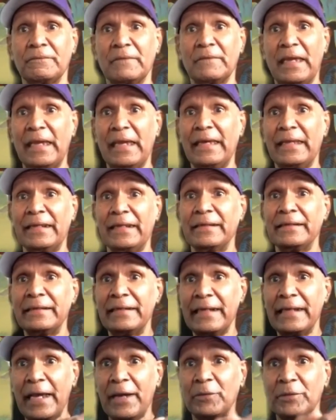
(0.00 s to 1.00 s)
And
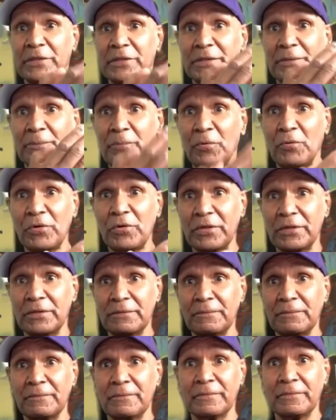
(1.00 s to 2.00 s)
now it's a book,
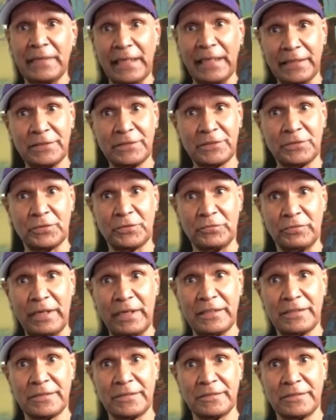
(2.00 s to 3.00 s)
thanks to
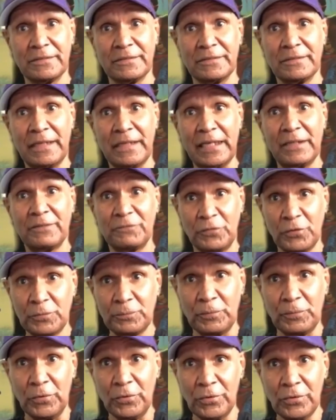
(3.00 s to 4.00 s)
Grace and
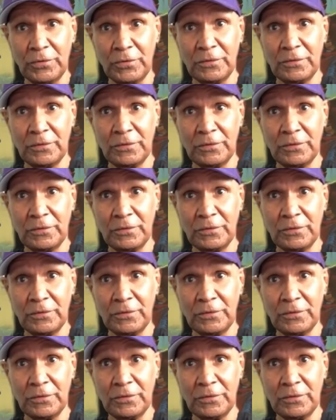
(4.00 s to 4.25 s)
football